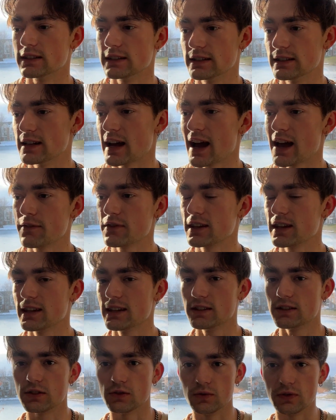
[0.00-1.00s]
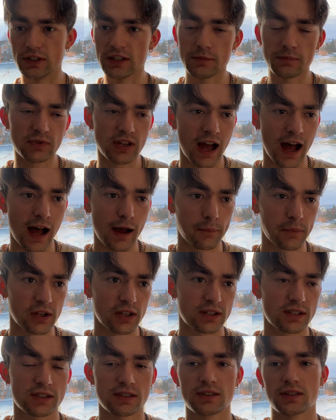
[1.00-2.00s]
diving into deep
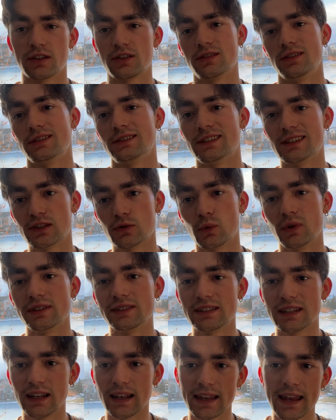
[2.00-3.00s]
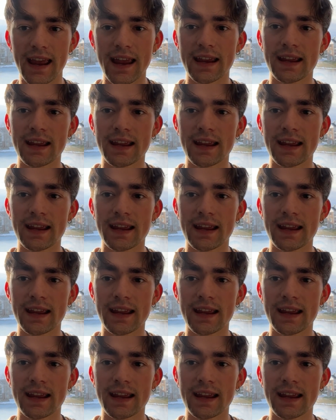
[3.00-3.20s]
topics such as this one today.